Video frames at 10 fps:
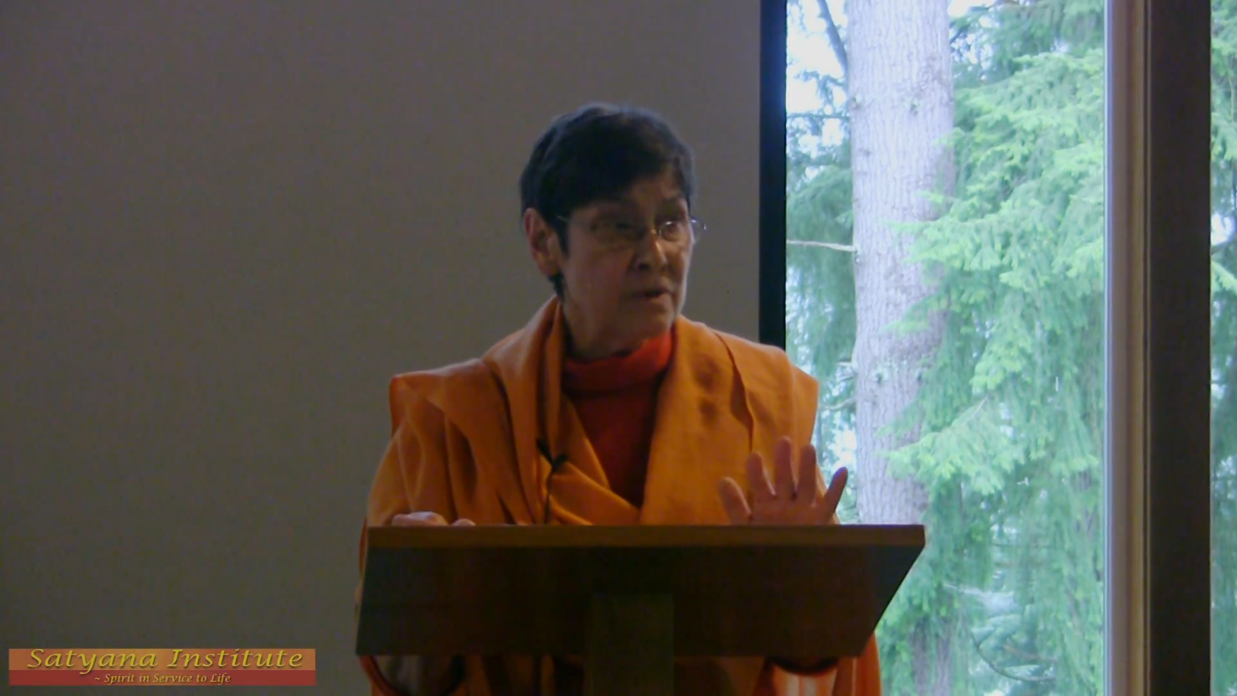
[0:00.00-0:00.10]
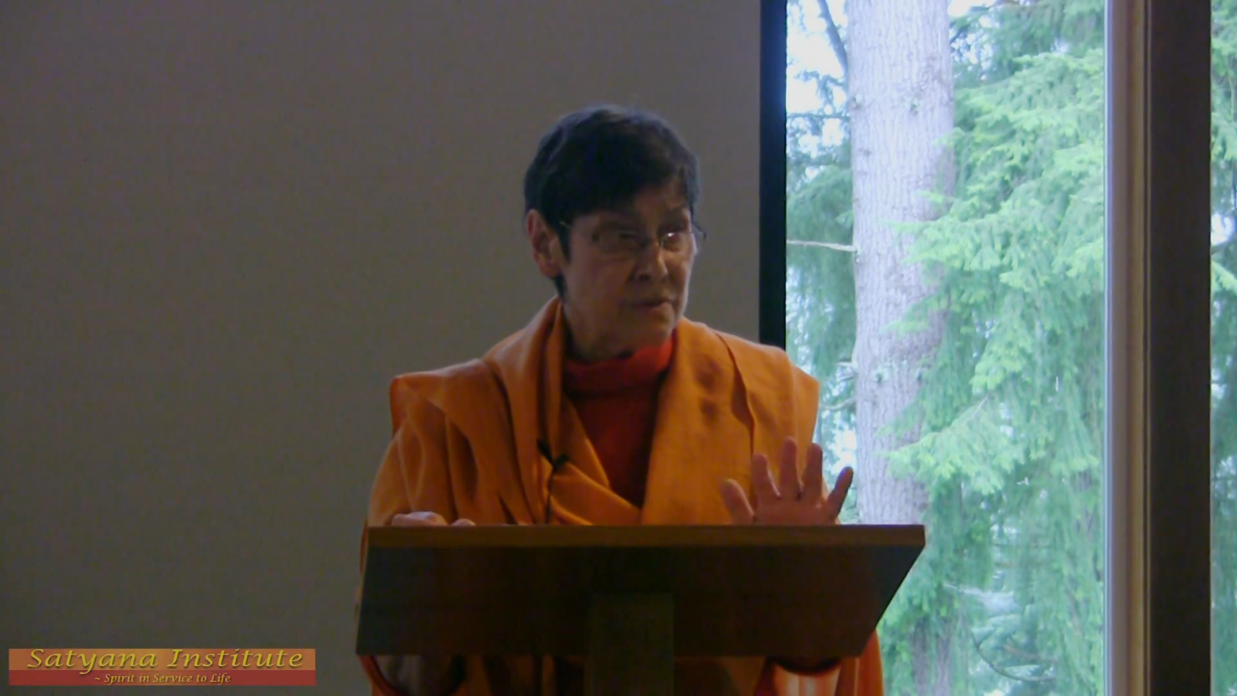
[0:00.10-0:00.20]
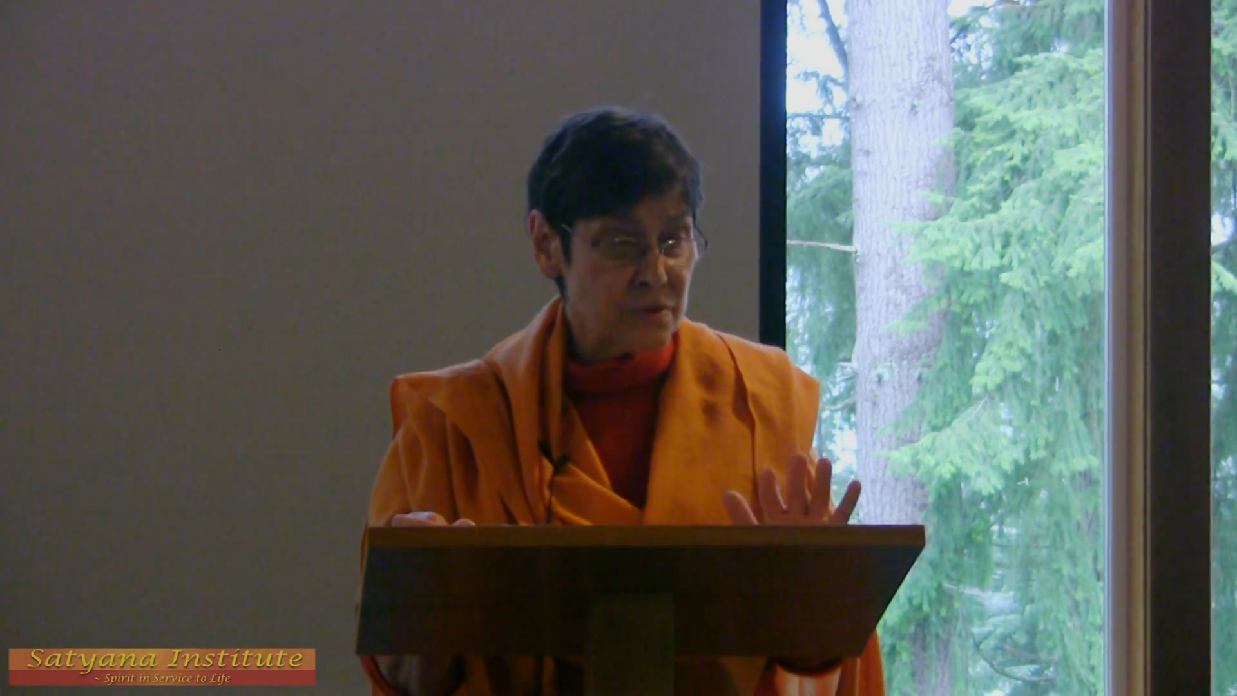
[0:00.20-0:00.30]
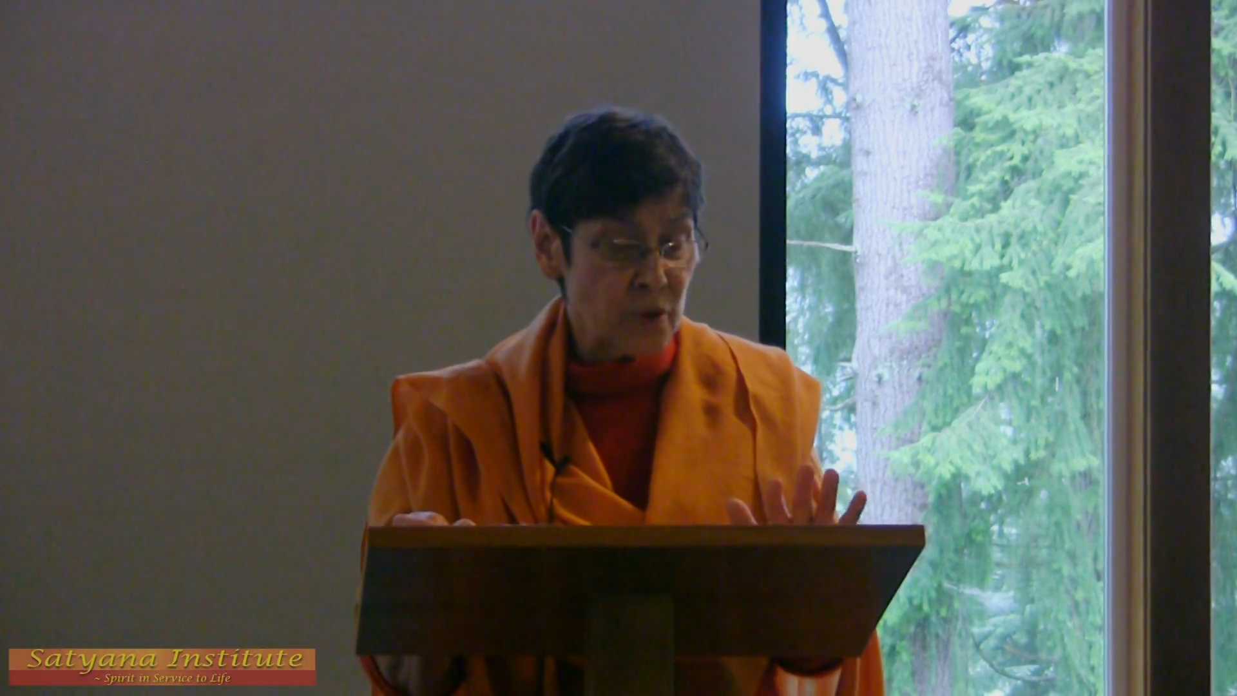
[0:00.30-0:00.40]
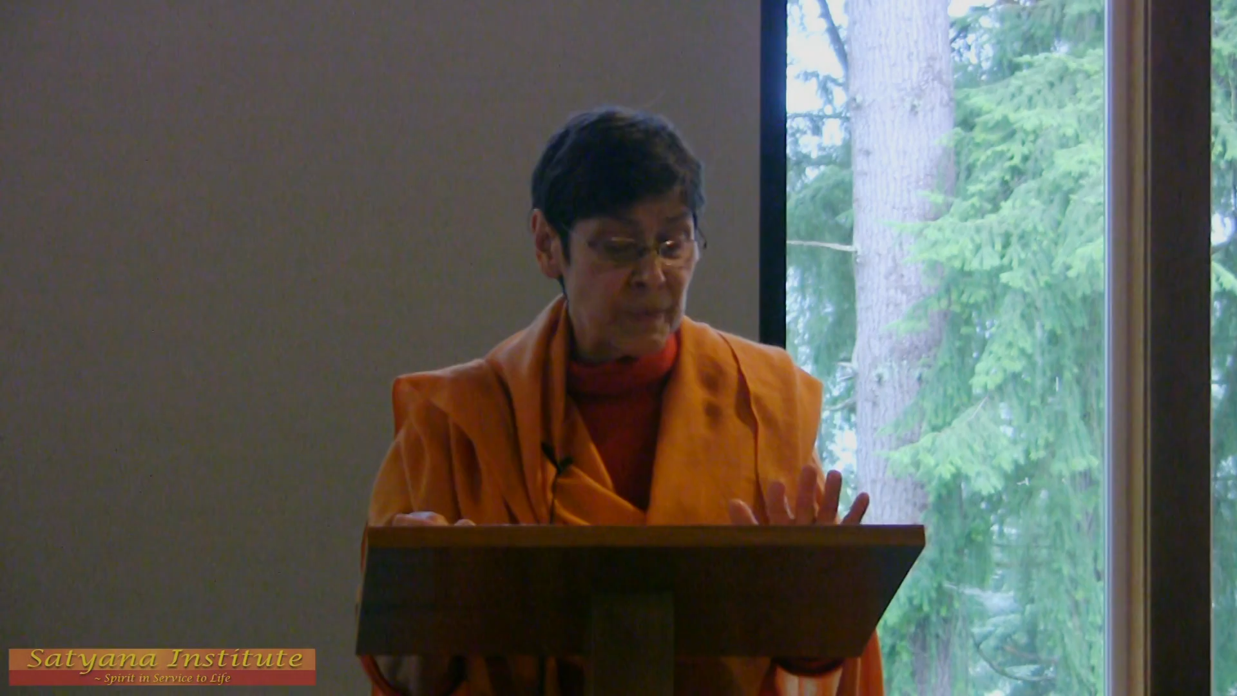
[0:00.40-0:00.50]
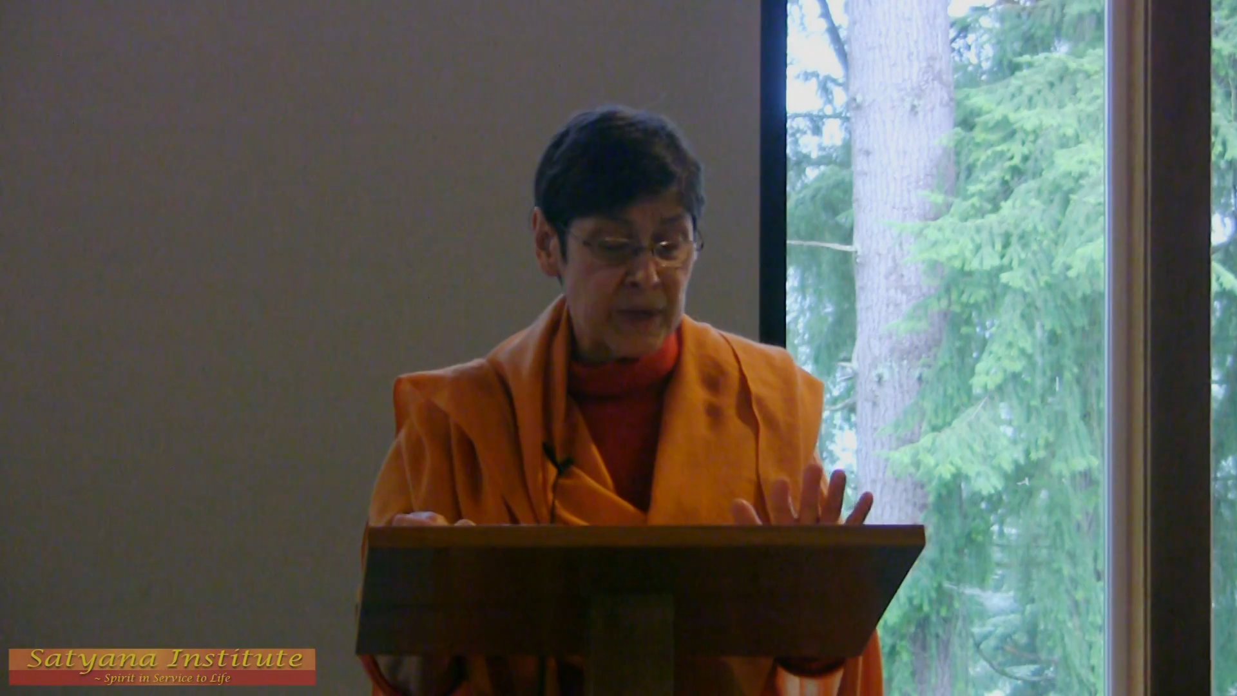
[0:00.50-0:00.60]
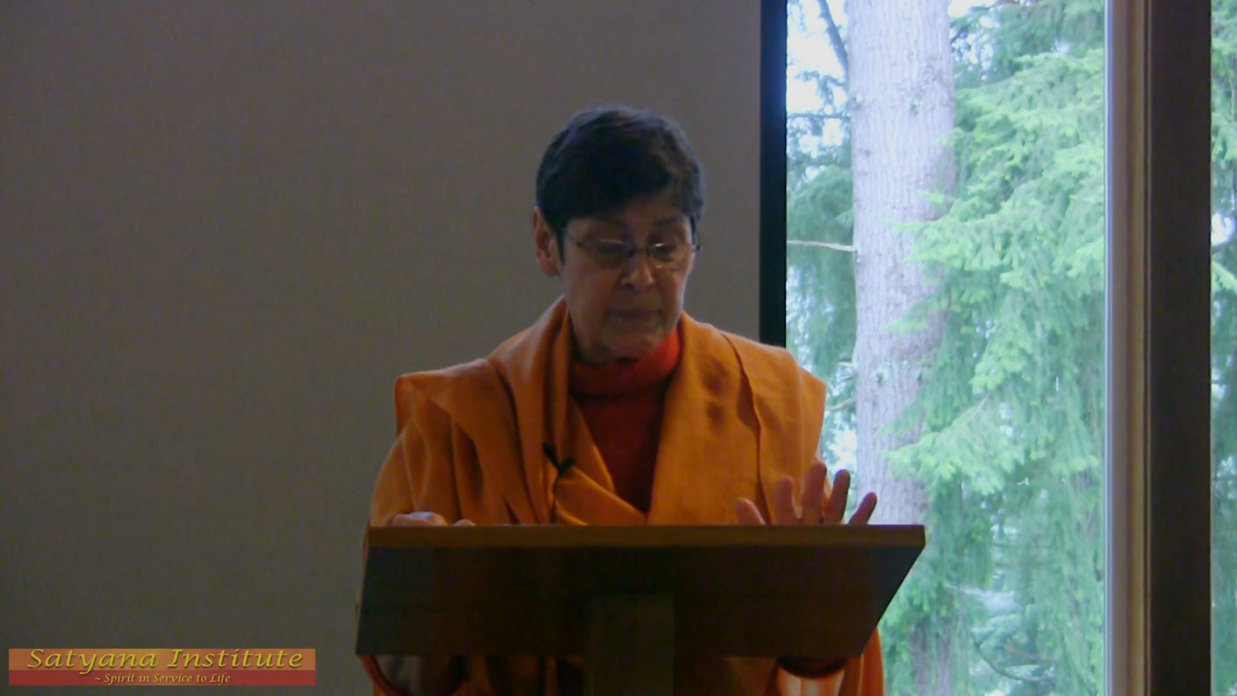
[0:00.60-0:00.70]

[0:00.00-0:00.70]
so many